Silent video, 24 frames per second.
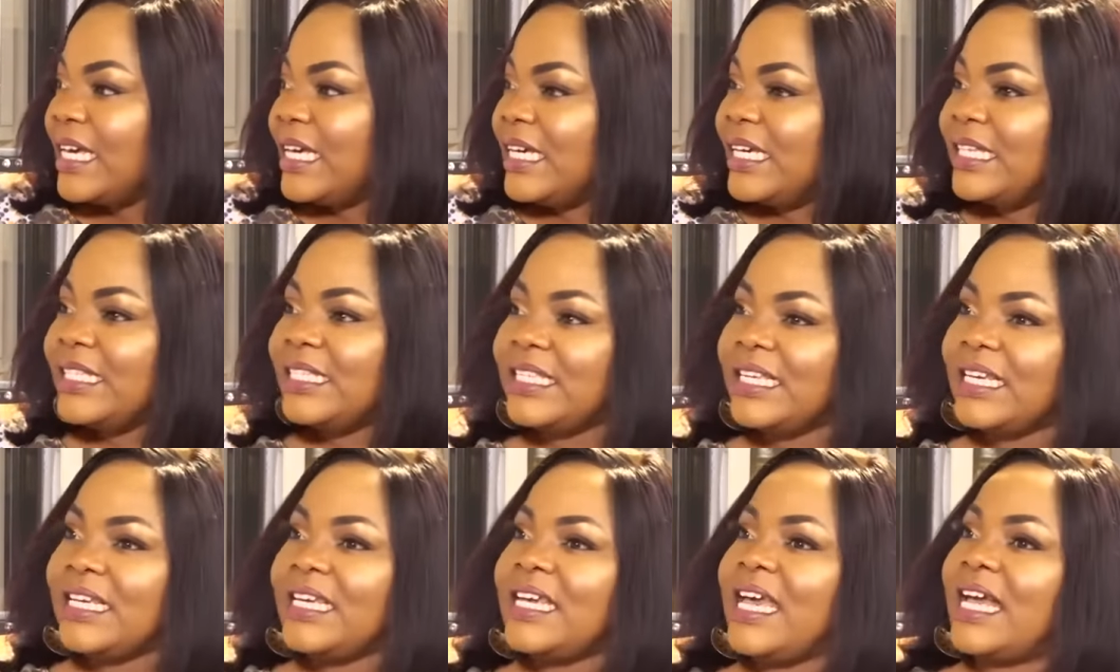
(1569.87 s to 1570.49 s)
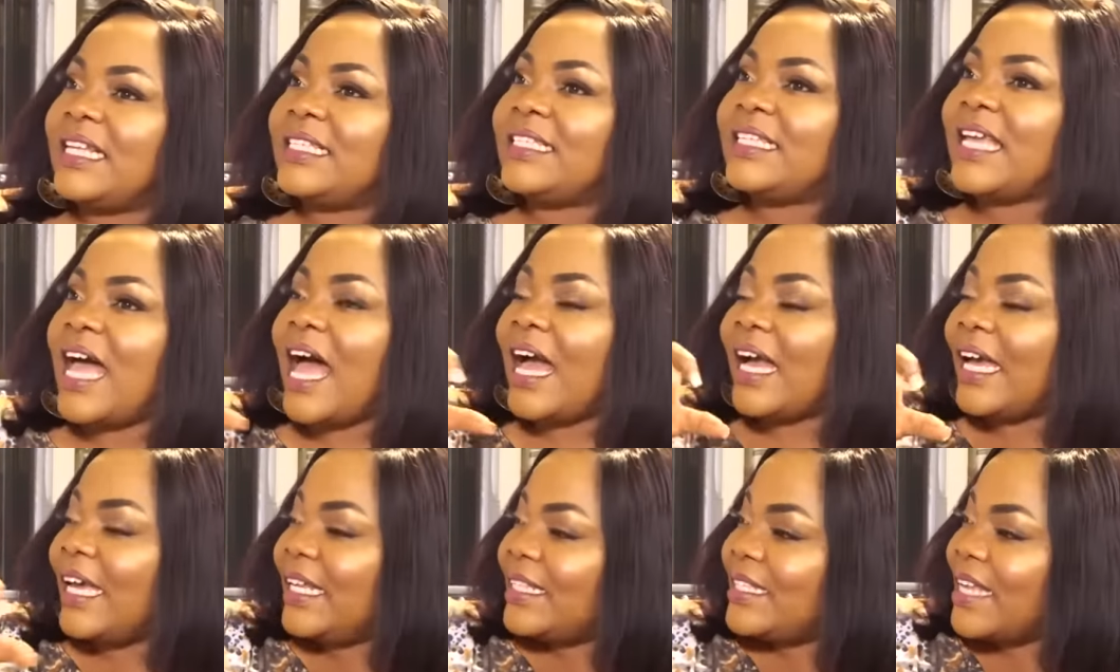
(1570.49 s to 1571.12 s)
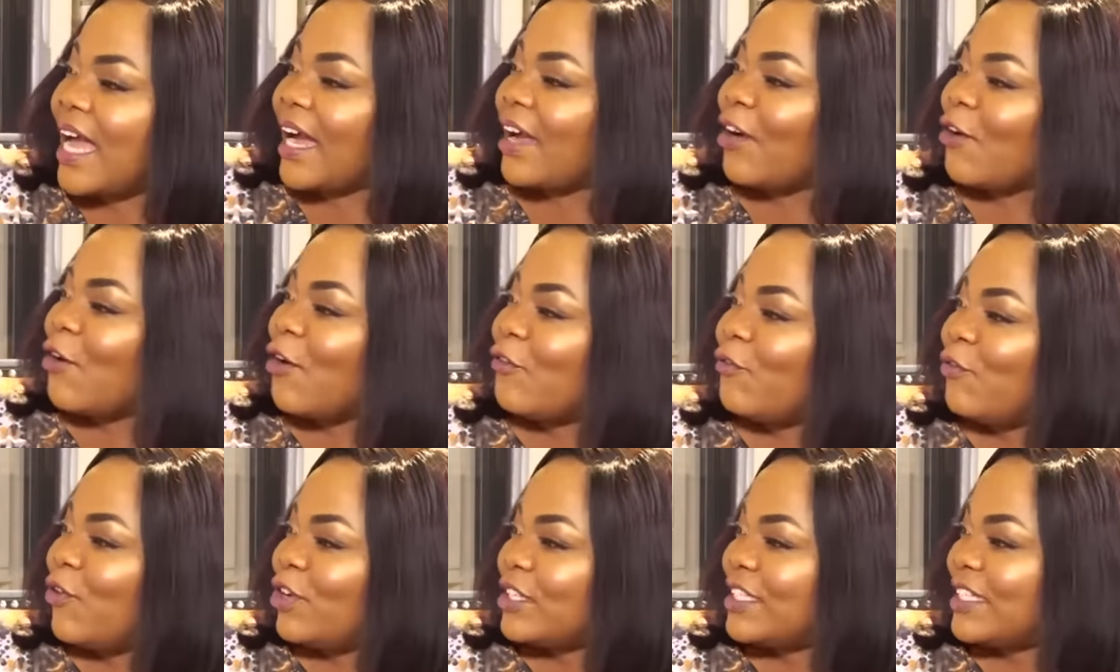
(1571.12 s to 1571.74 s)
Into your target
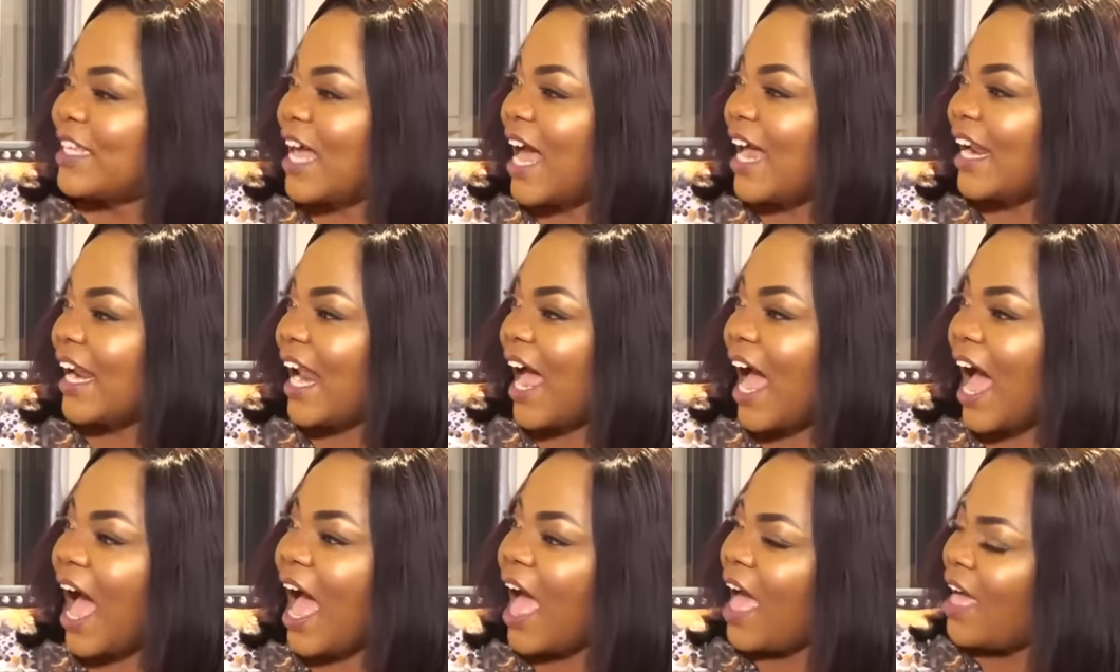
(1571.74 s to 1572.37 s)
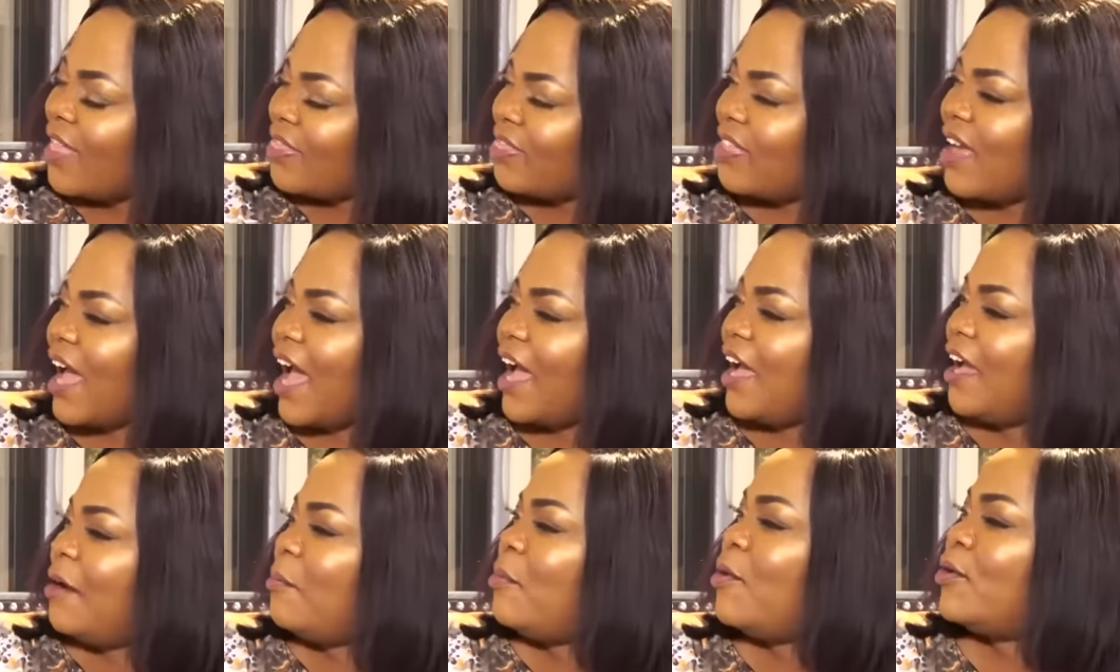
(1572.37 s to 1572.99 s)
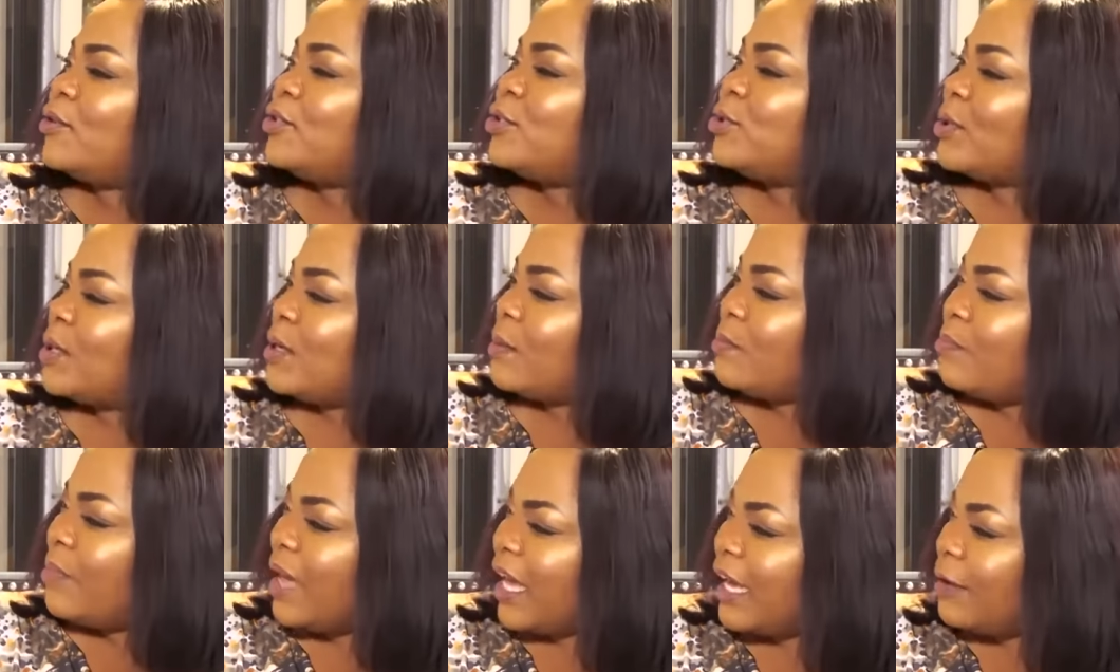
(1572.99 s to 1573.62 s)
for Sana. They are able to
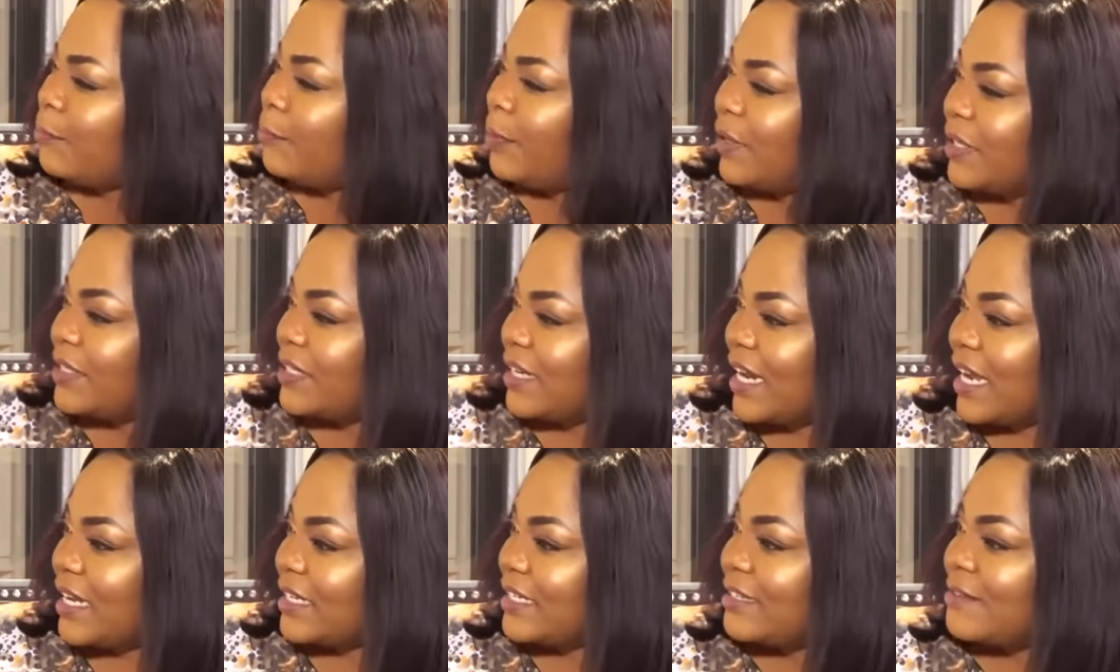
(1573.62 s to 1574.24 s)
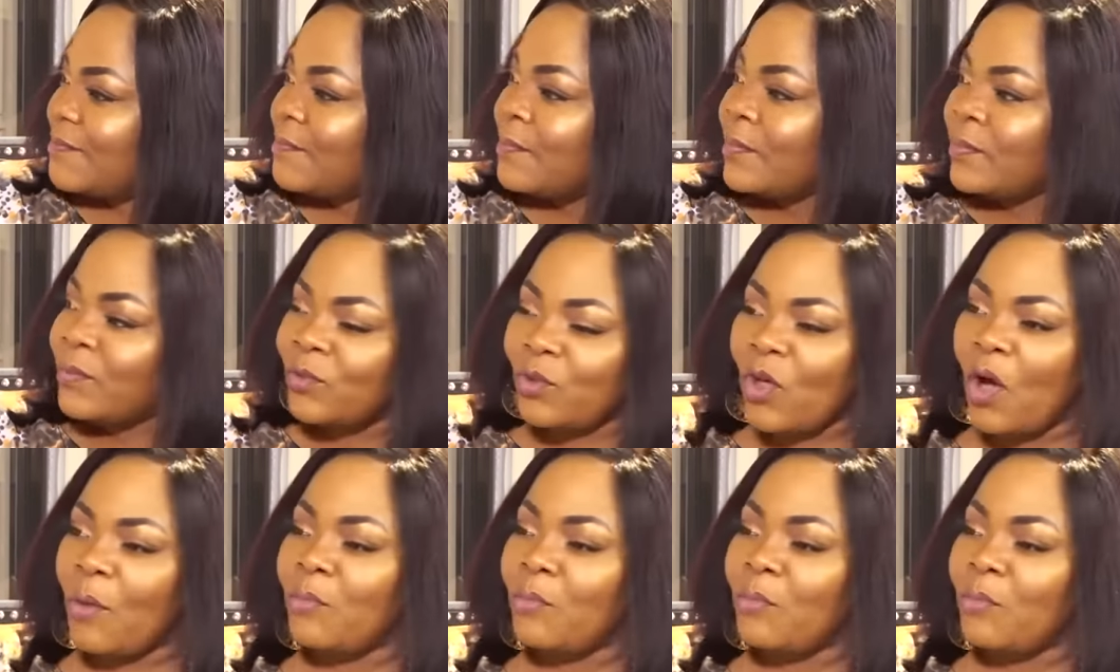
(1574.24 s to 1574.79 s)
make business. No,